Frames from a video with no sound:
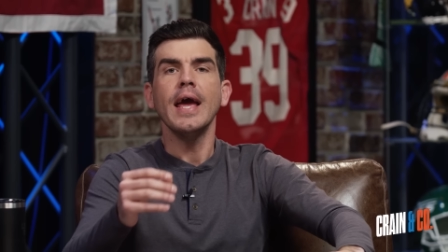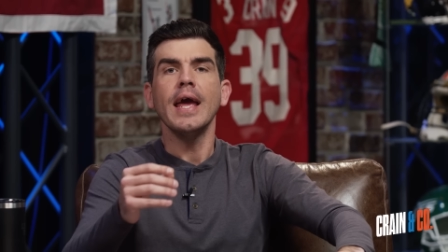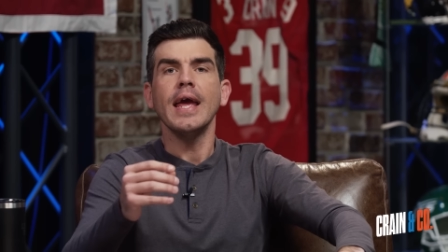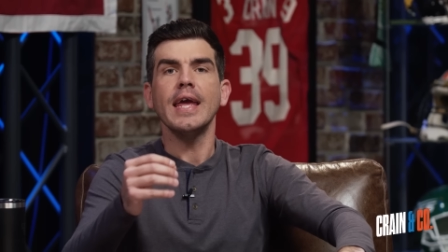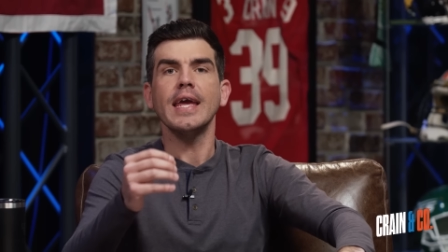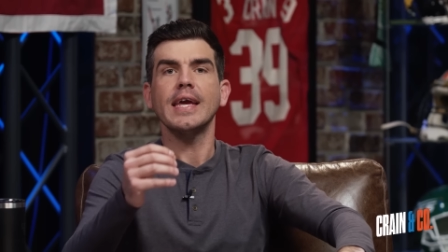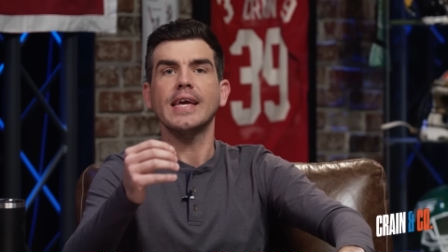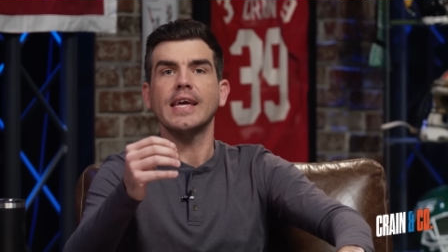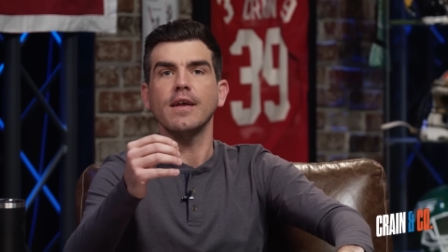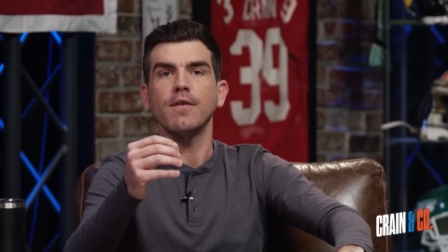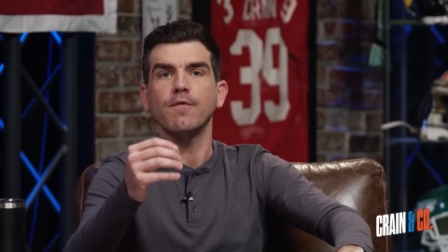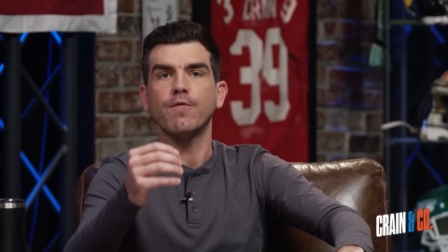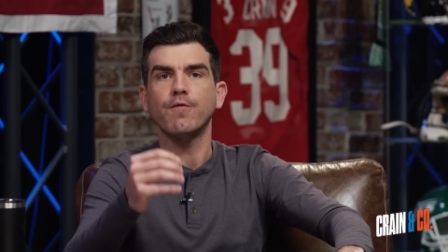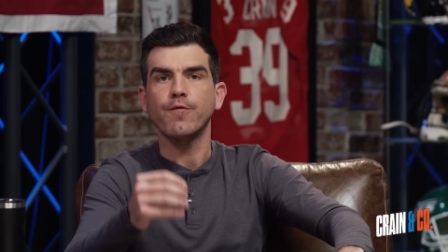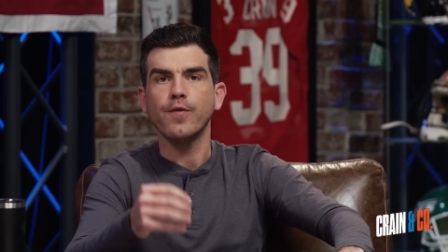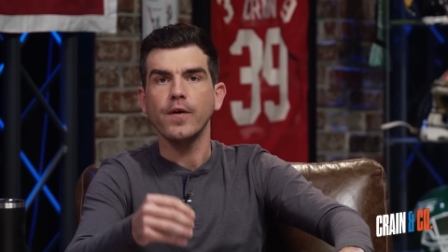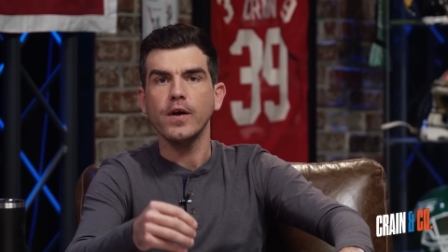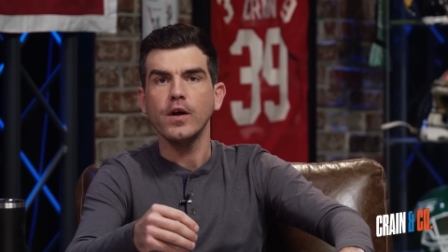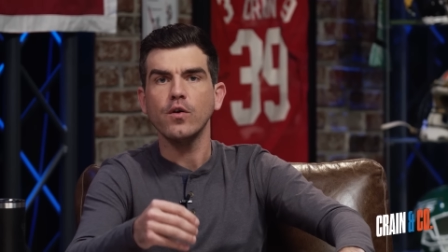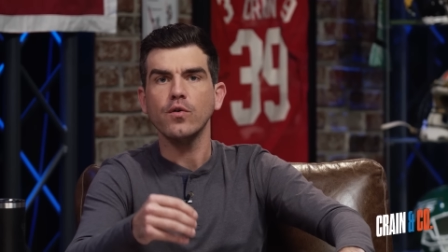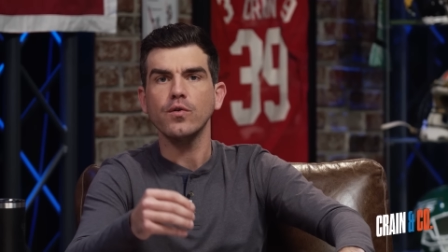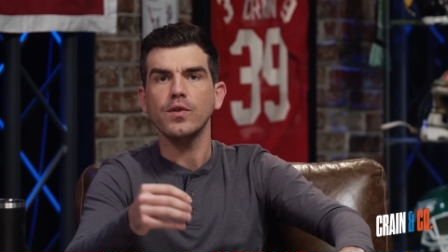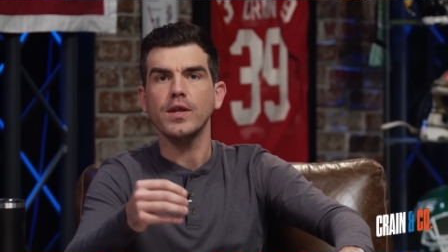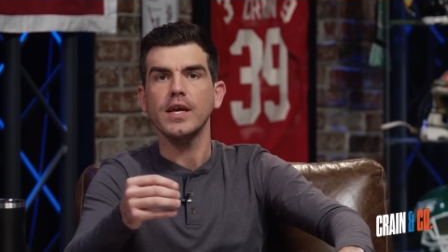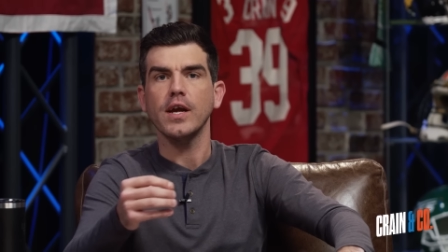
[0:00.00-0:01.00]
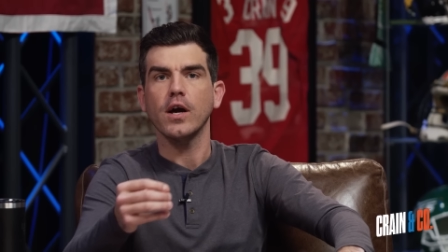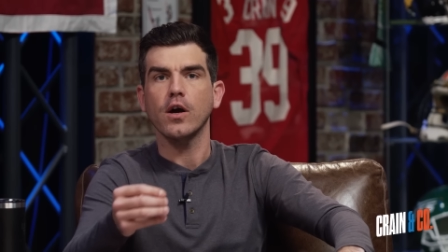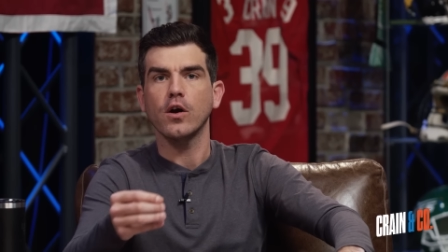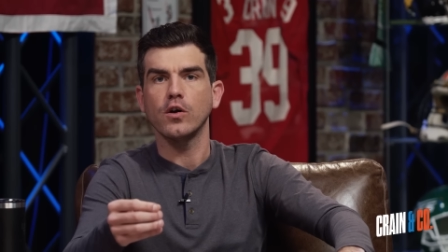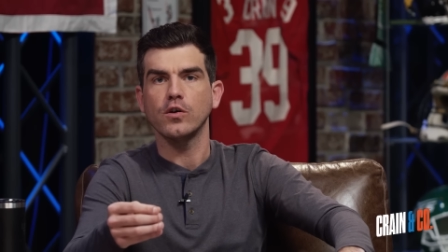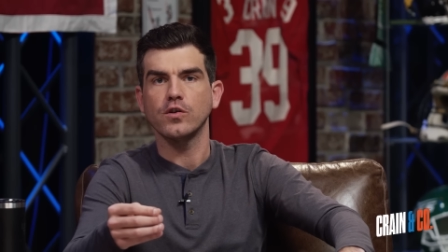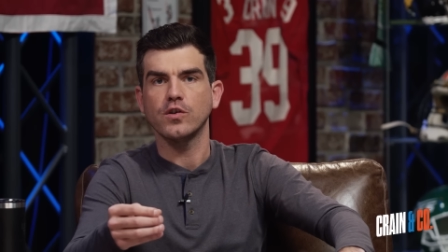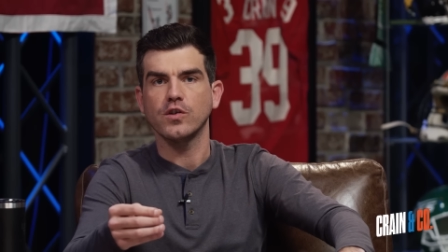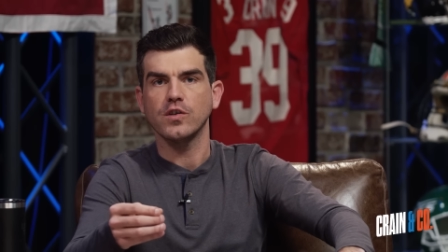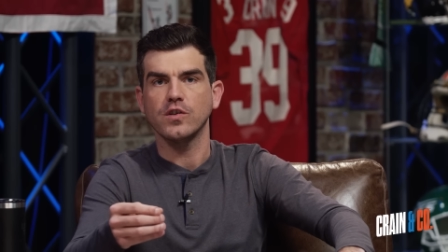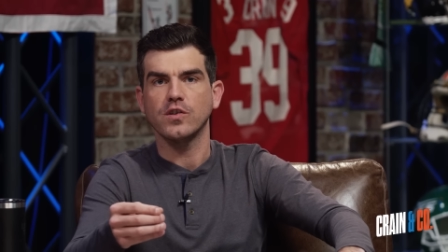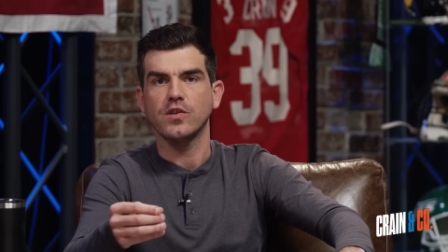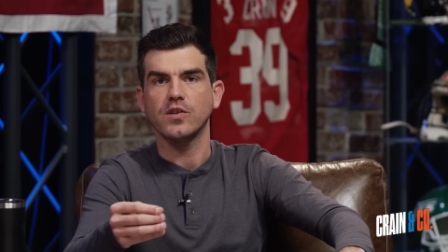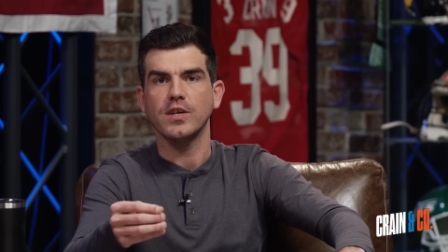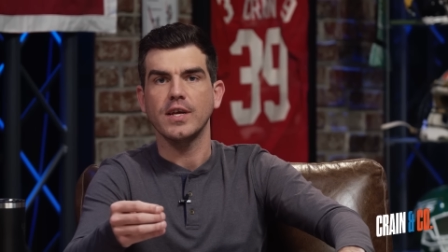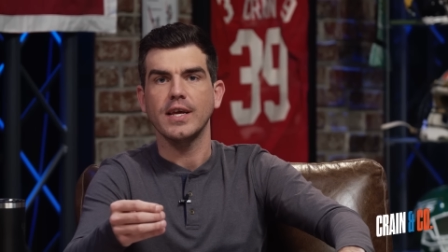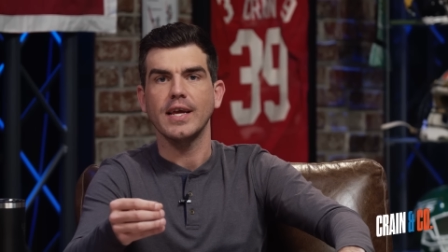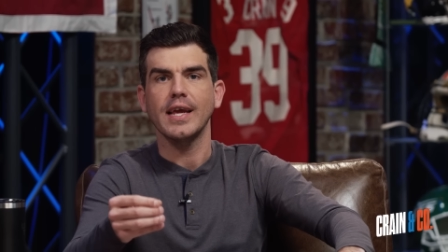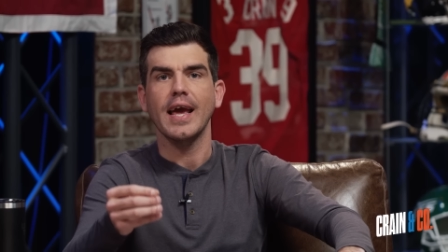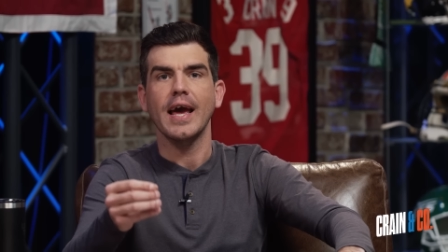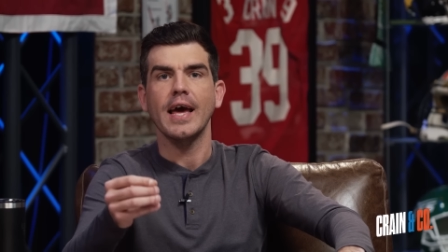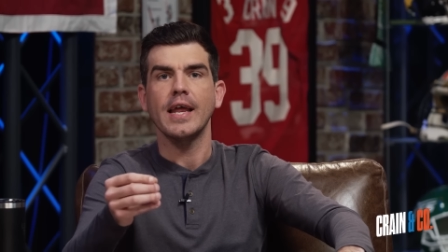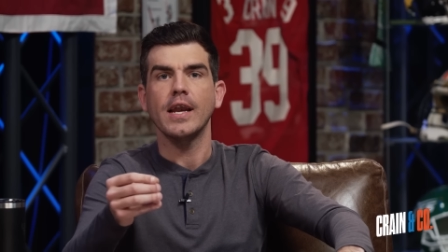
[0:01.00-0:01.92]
He can feel the urgency